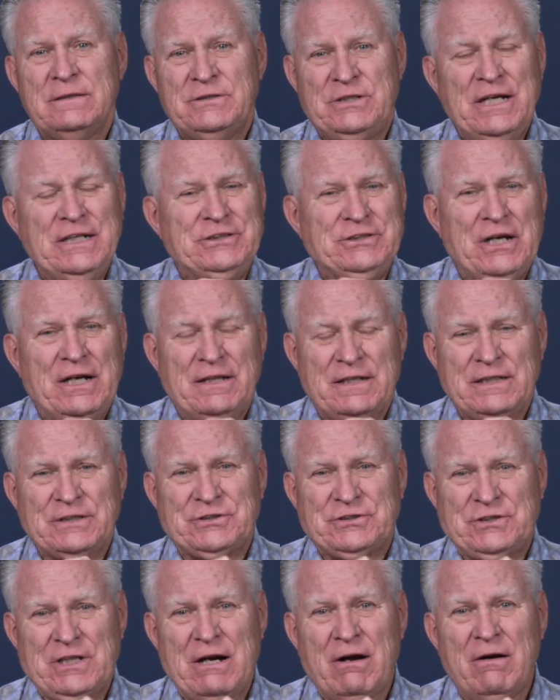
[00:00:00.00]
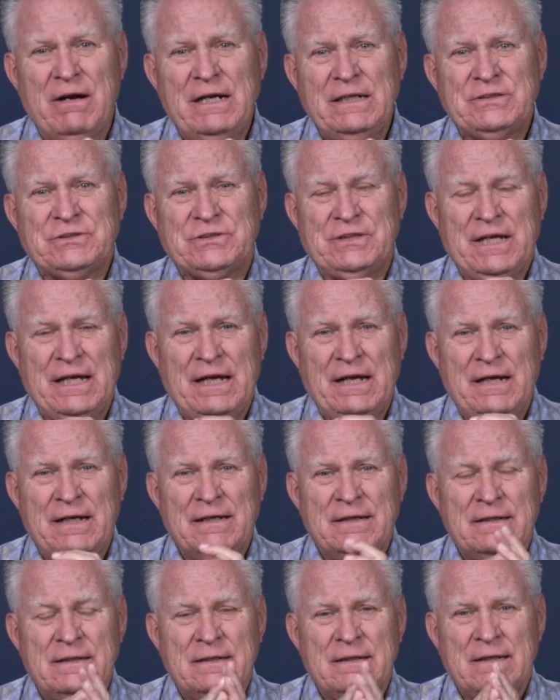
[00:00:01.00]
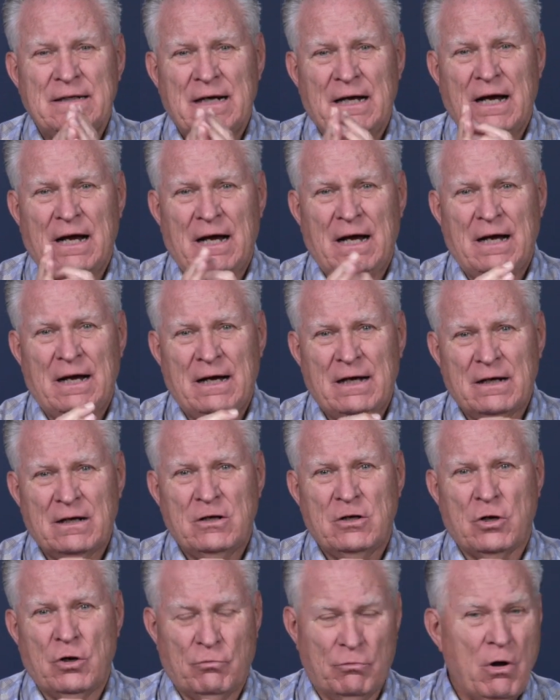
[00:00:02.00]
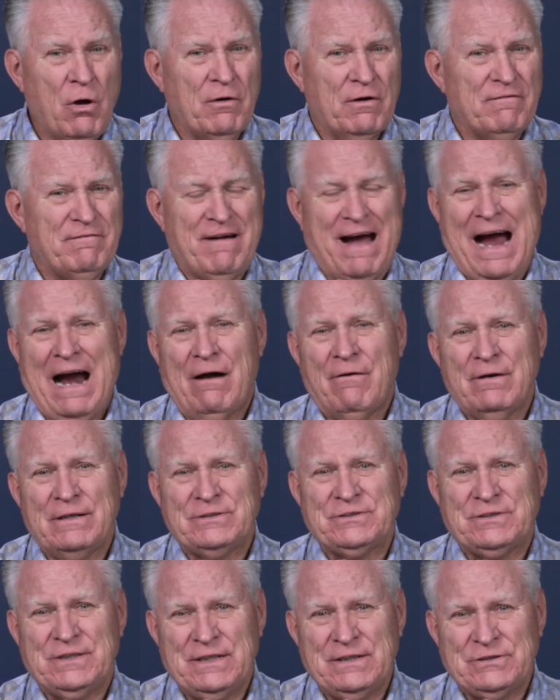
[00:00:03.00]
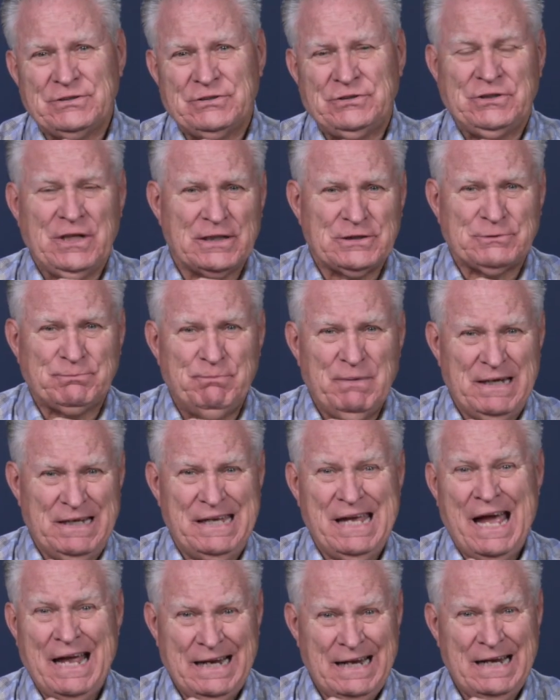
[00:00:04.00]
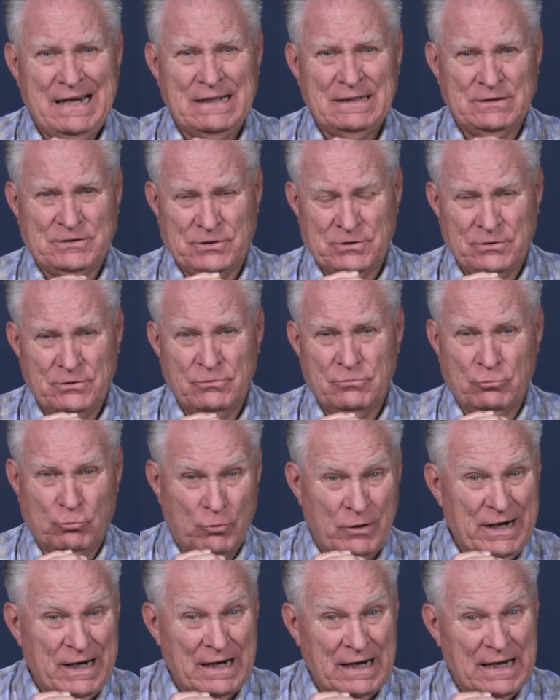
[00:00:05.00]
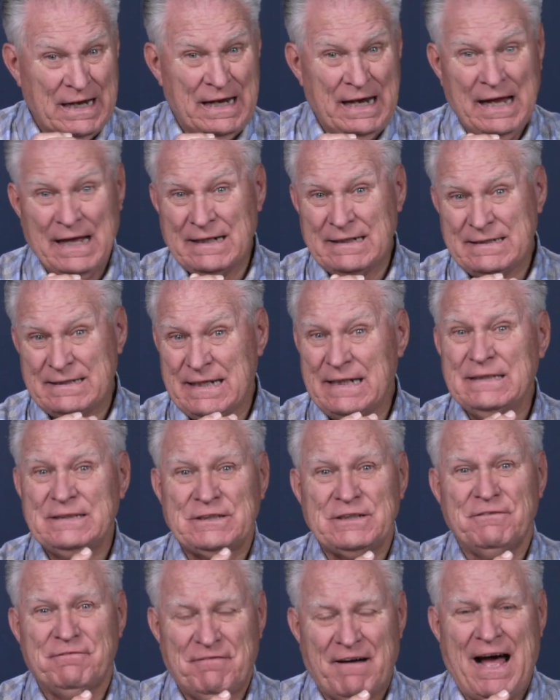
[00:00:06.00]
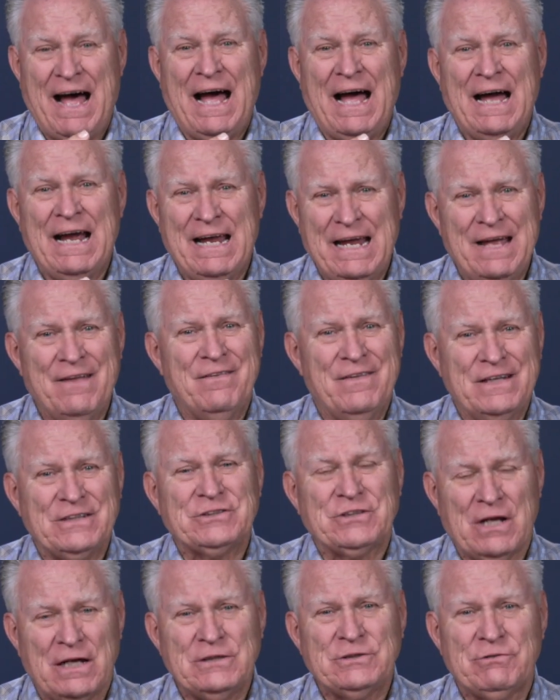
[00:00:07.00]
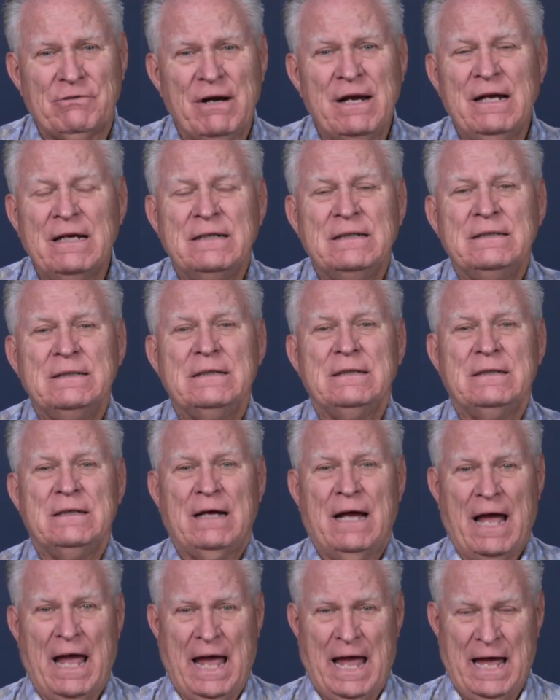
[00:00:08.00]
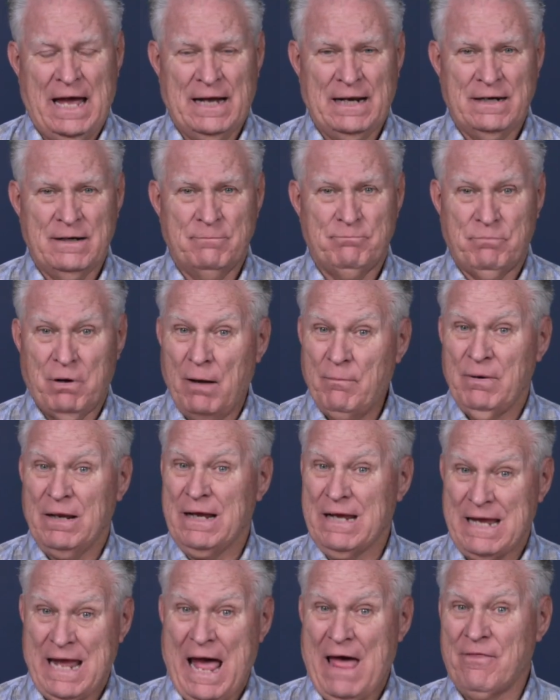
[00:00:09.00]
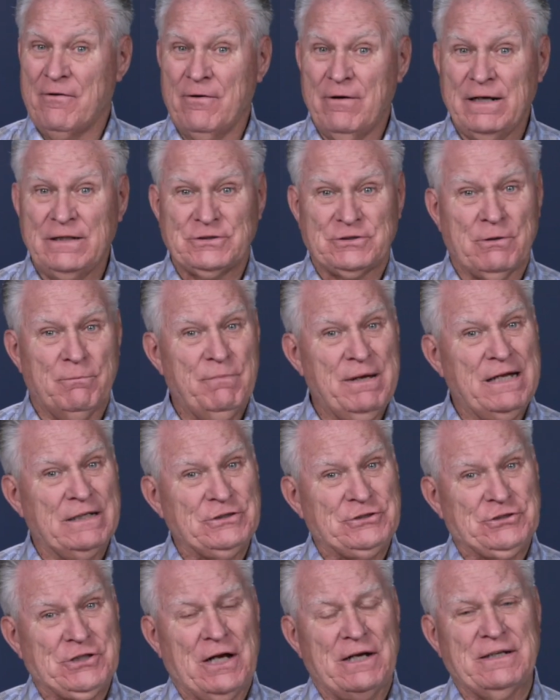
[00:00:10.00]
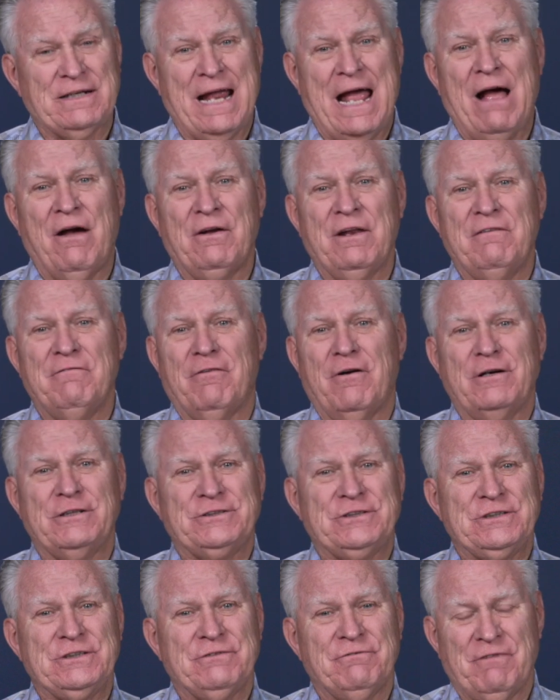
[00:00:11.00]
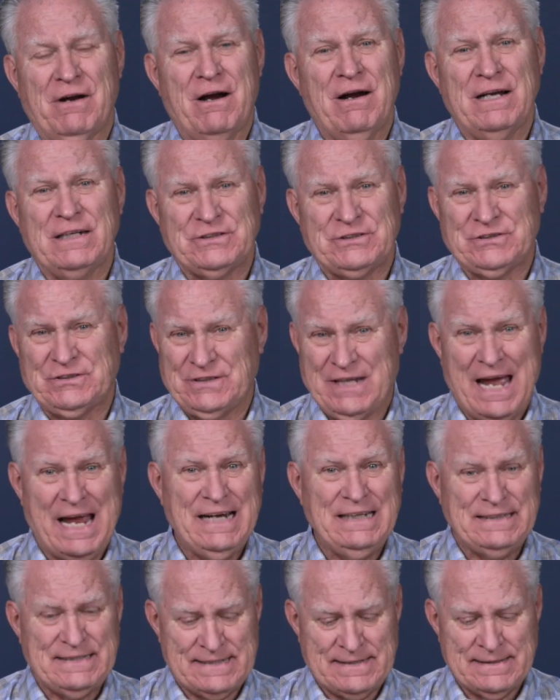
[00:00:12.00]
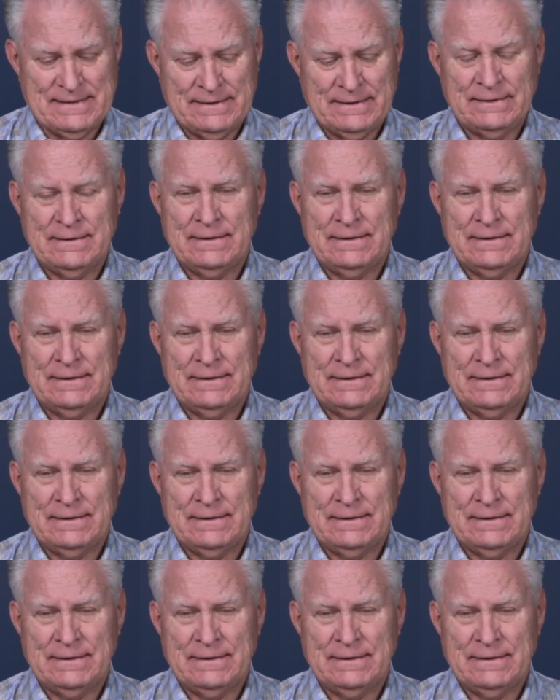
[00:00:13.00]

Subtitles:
teaching this series, the coronavirus is just beginning to really intensify in this country, and public gatherings are being shut down in various states.